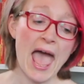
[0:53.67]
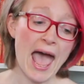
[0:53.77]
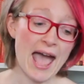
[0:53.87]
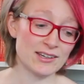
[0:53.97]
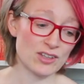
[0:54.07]

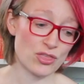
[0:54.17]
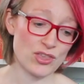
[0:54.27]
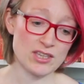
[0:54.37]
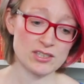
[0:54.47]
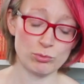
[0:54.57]
And
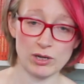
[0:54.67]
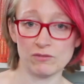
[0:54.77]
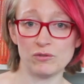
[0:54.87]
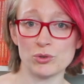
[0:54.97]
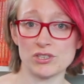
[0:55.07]
this
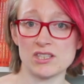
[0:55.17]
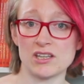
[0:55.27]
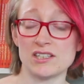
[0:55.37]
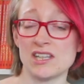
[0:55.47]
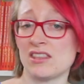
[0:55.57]
reinforces the
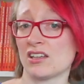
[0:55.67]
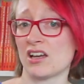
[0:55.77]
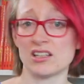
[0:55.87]
idea that